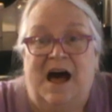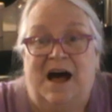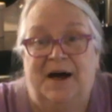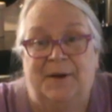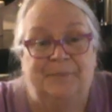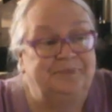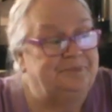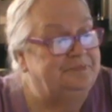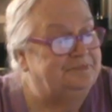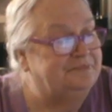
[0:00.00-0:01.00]

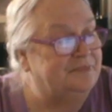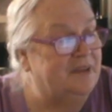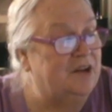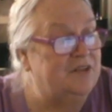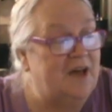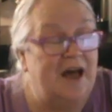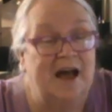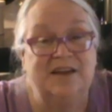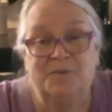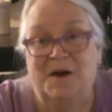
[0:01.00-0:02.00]
because
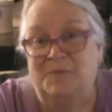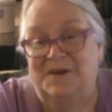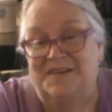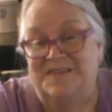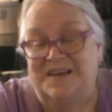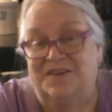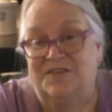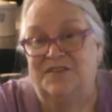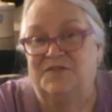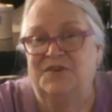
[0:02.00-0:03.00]
you might want to see it,
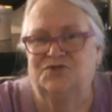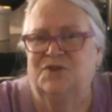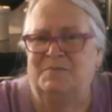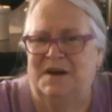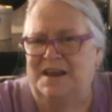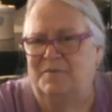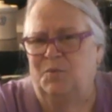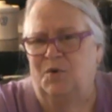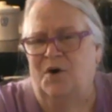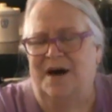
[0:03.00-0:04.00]
because in the future I might have
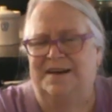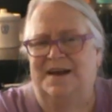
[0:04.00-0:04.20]
more on it.